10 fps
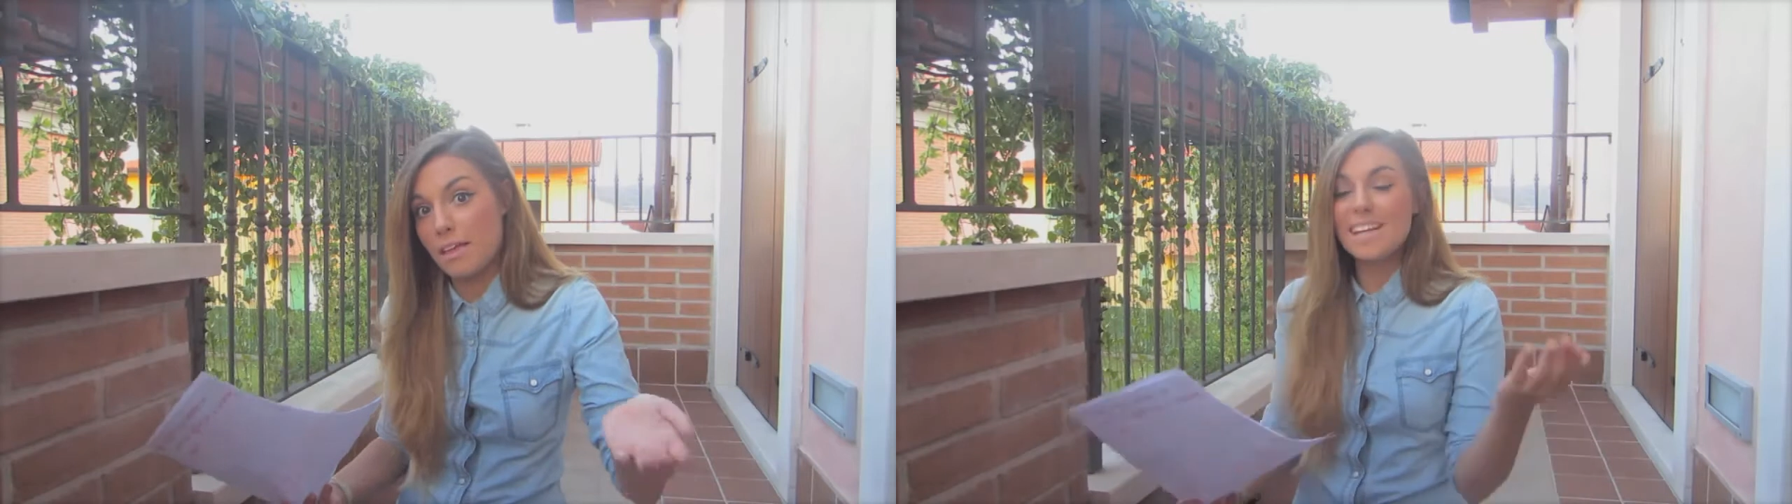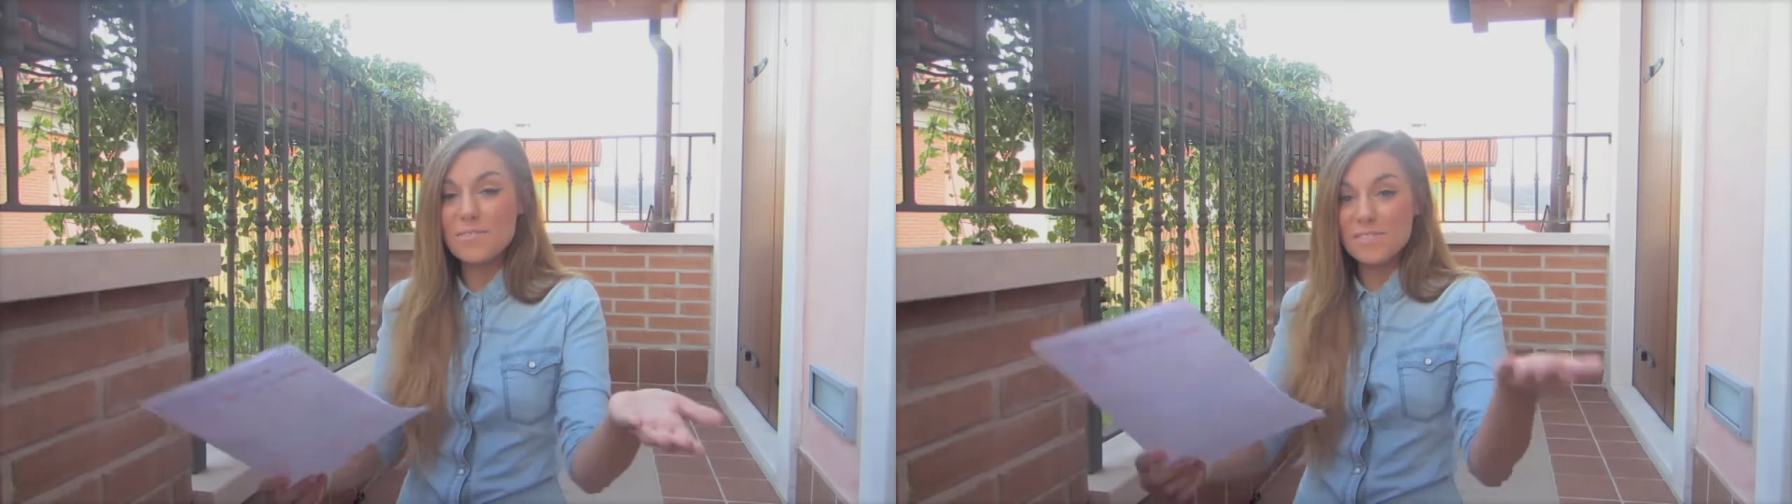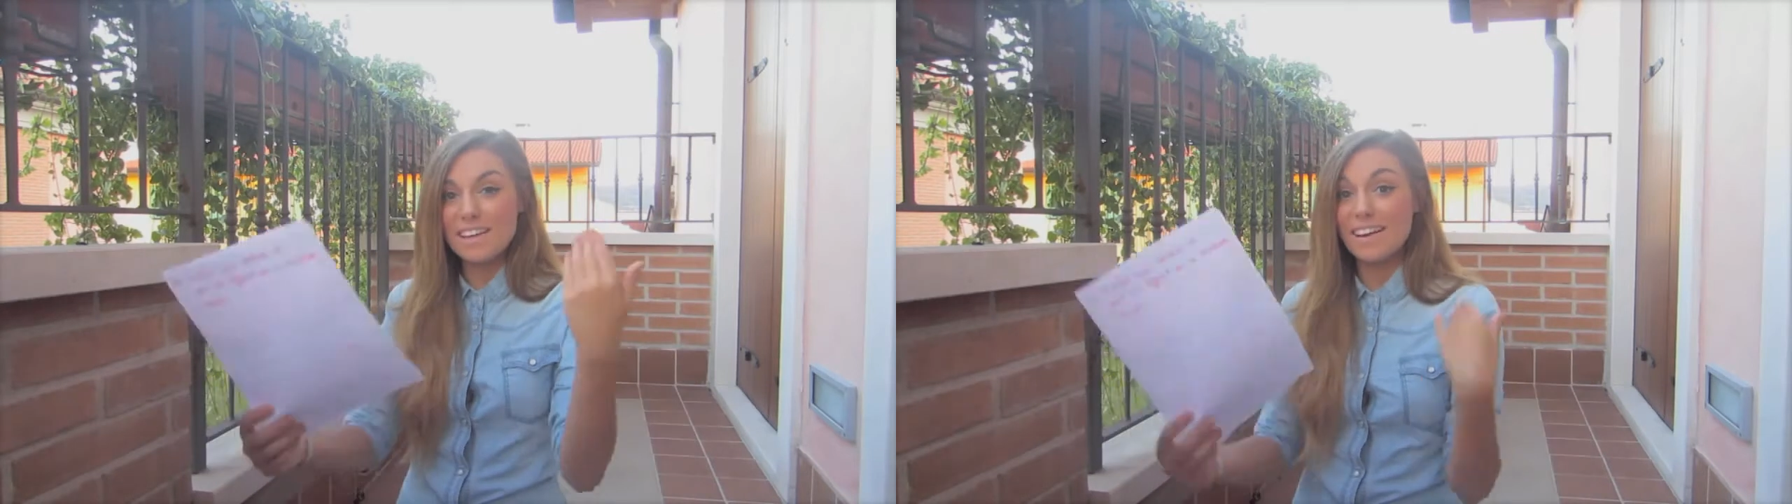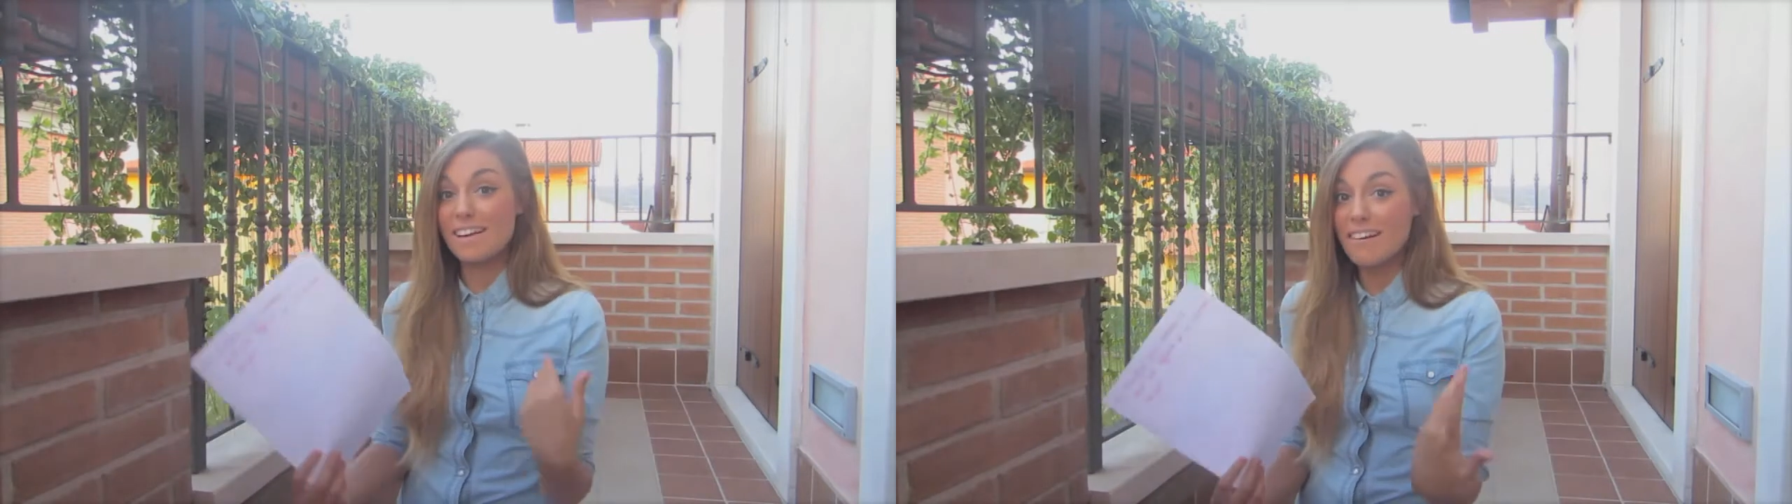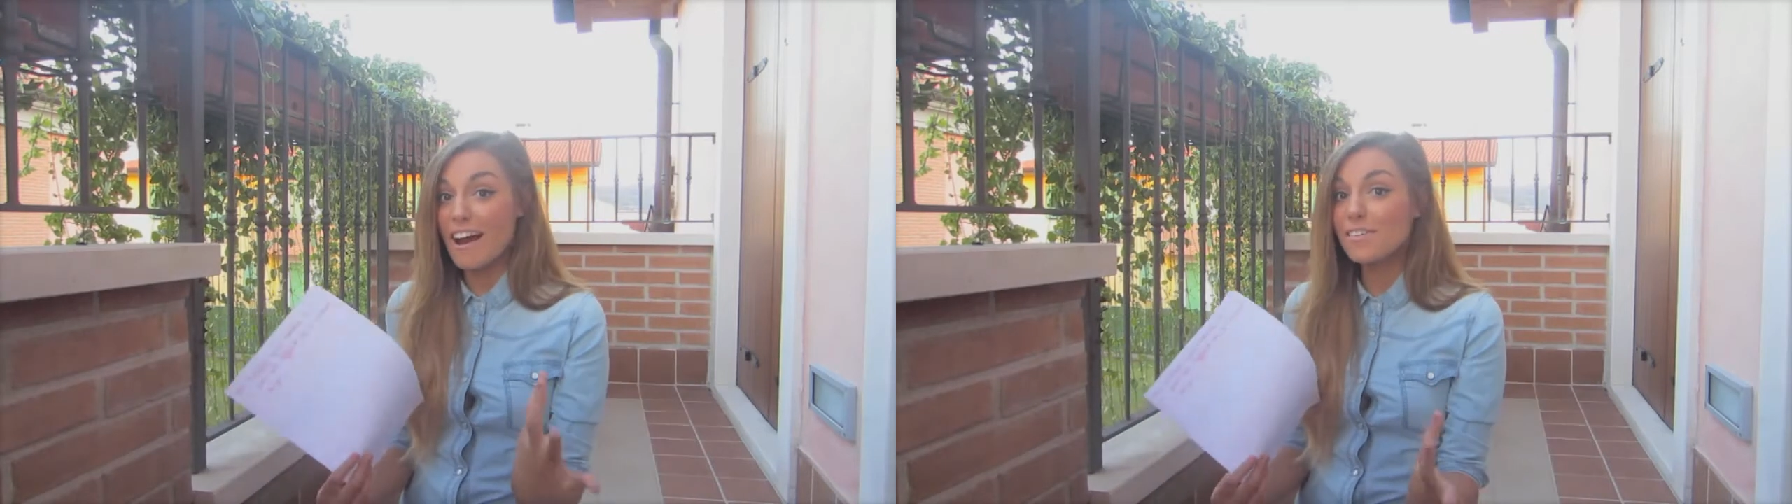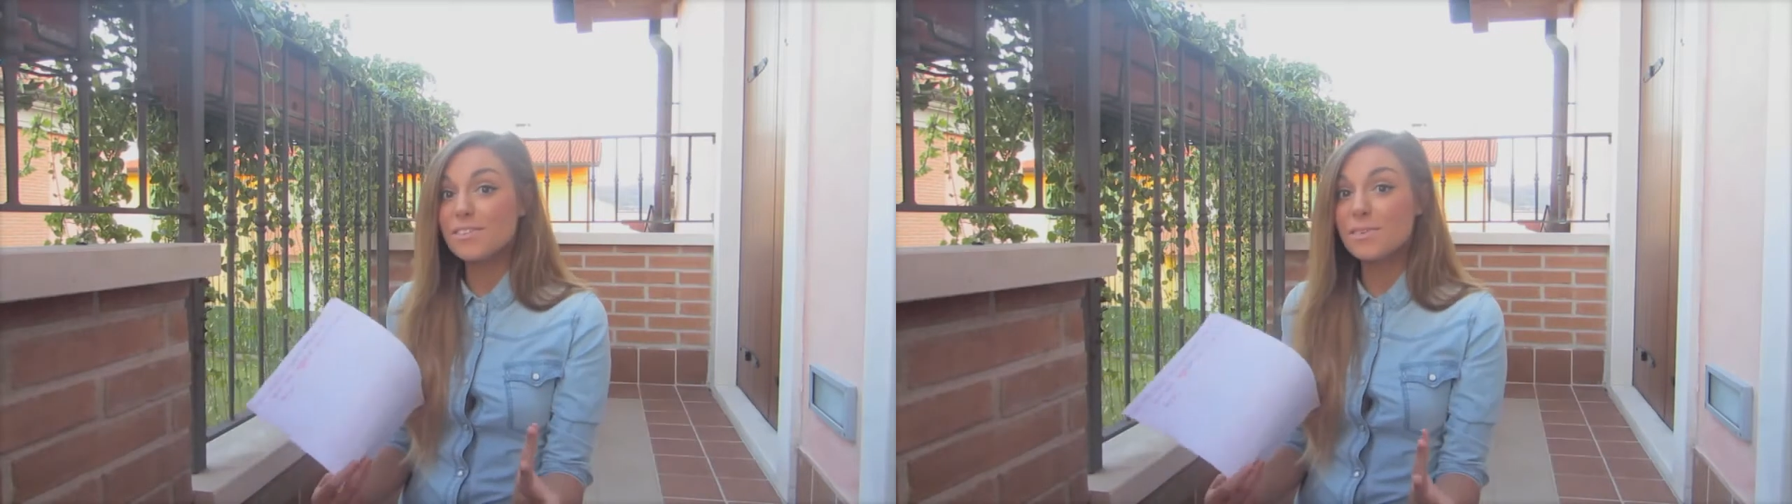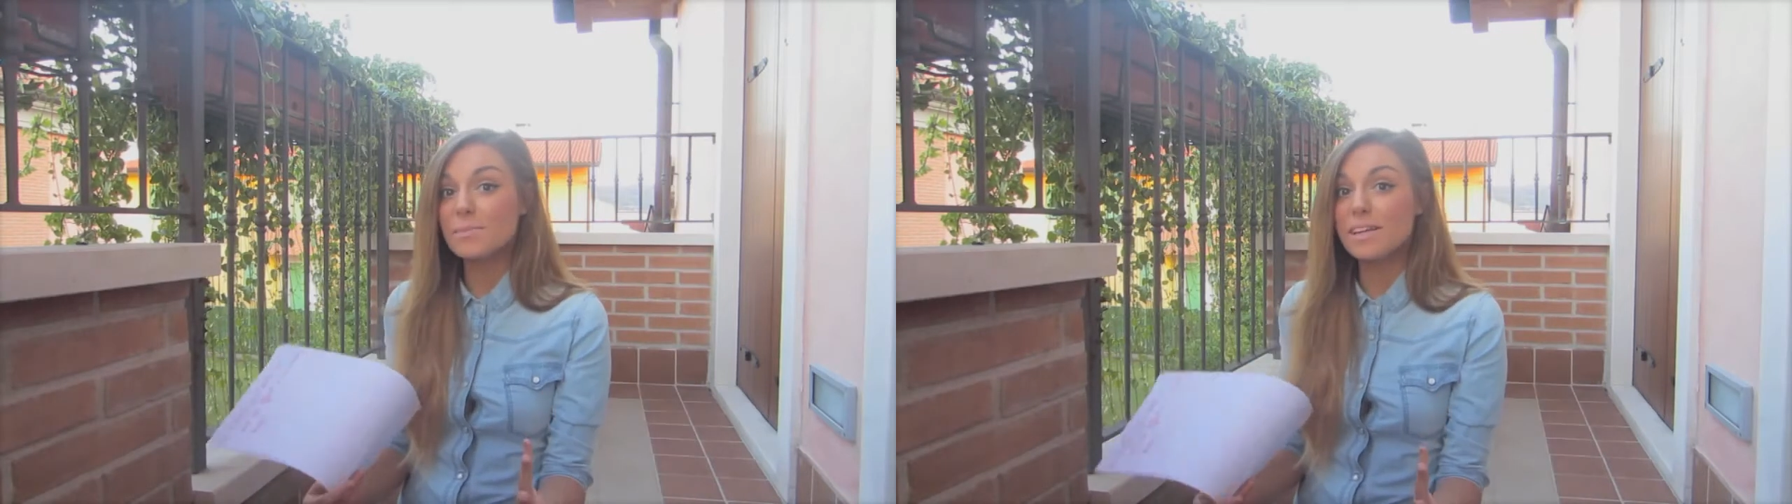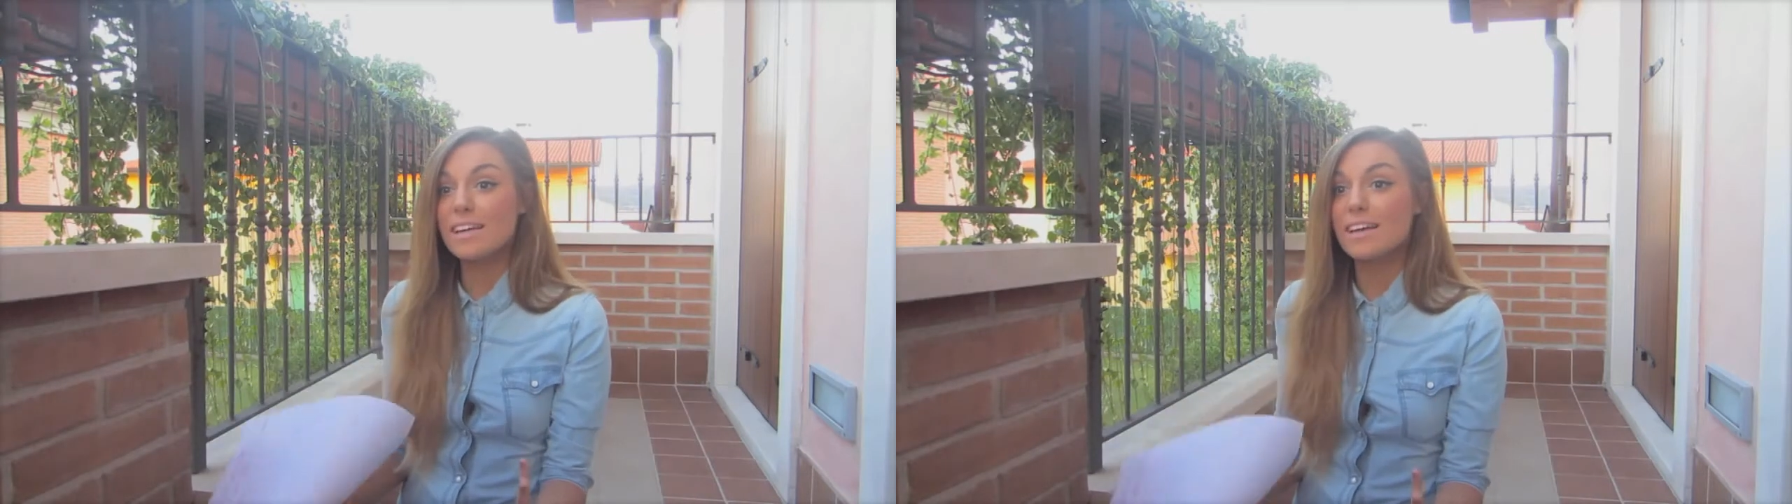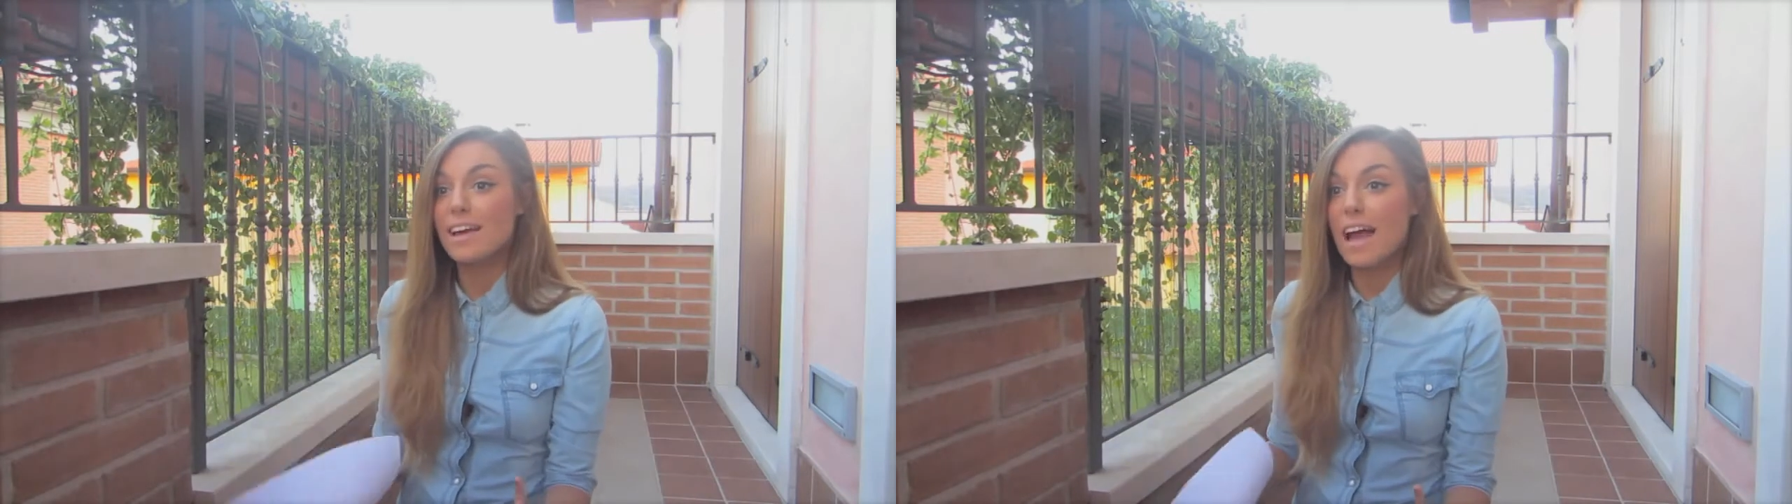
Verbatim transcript: if they arrive to me,